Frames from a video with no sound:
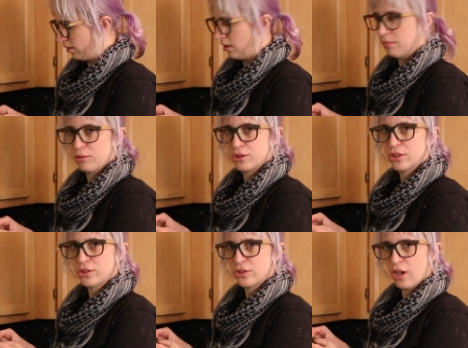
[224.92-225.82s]
Um, they're
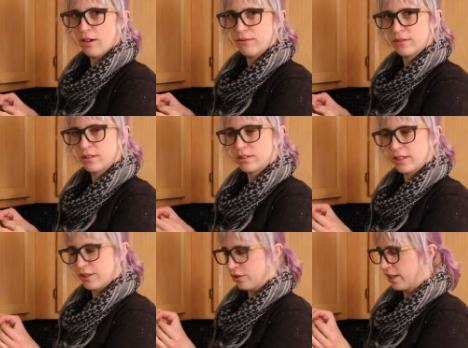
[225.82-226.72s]
still soft.
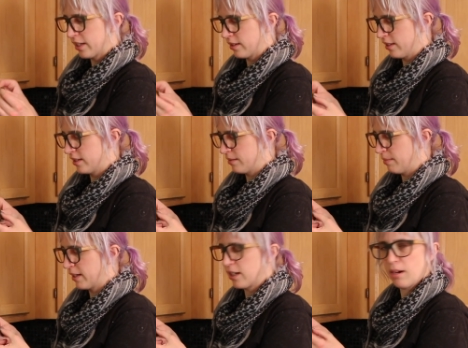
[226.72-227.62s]
They're like, it's
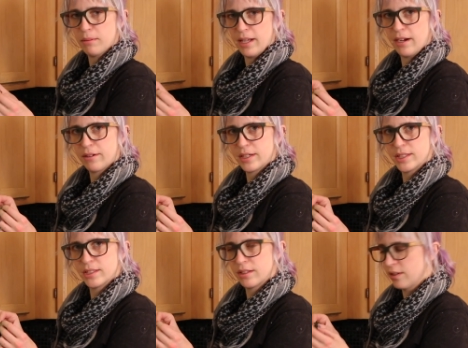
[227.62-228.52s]
been a couple
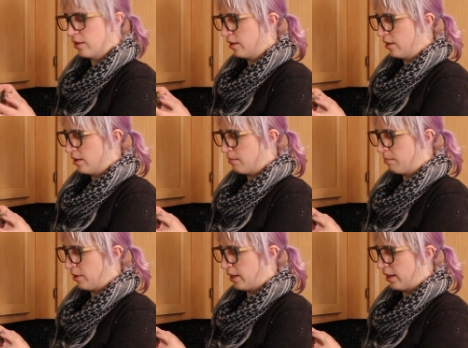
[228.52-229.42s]
hours,
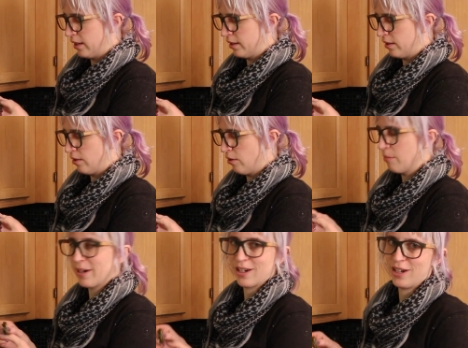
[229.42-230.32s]
but
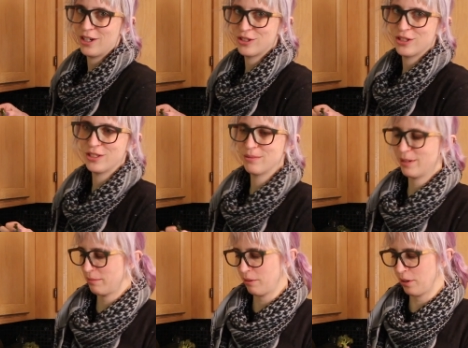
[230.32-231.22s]
oh my gosh, is
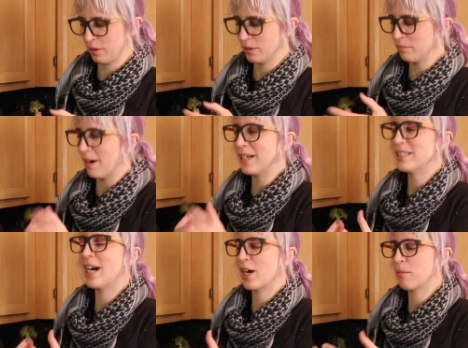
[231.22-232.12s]
my my
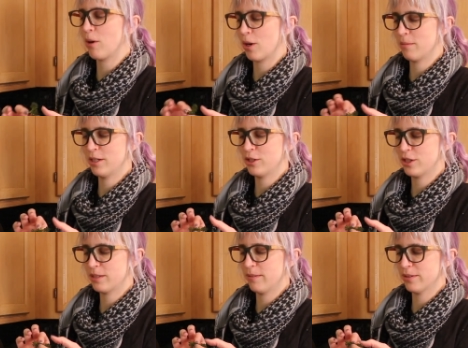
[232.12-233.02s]
entire apartment
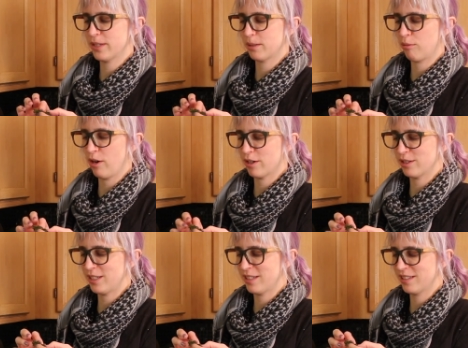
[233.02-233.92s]
just smells like
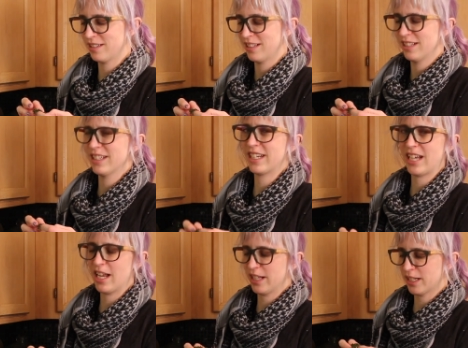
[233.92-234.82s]
broccoli, like
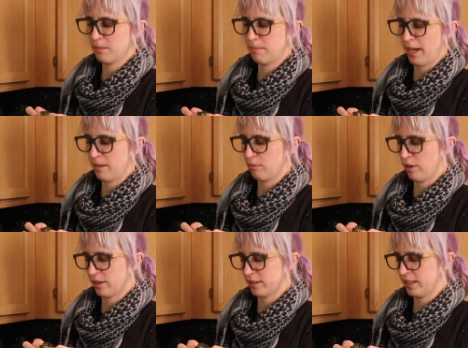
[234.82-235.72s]
kind of like a bad
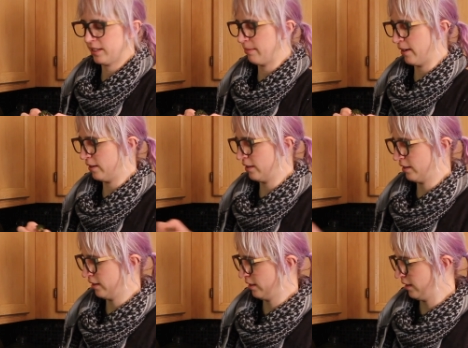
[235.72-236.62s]
broccoli smell
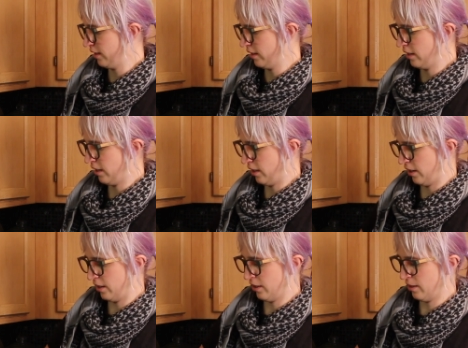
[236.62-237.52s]

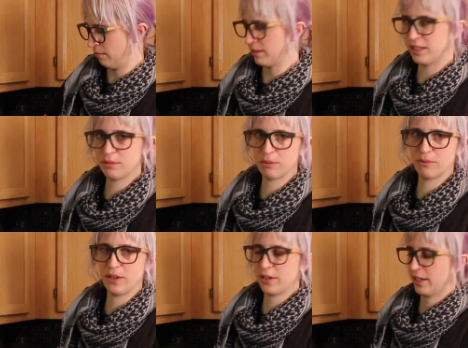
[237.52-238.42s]
um, these were
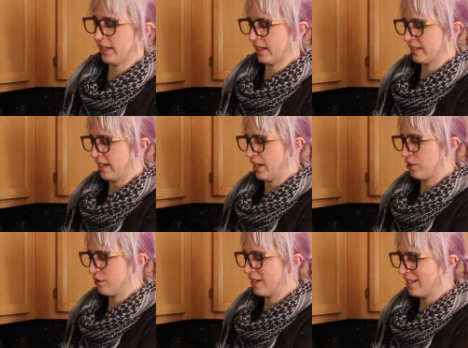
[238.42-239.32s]
very like
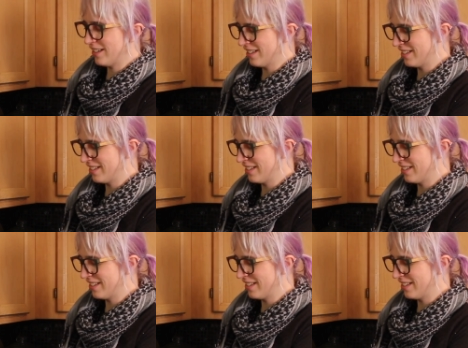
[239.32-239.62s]
saturated.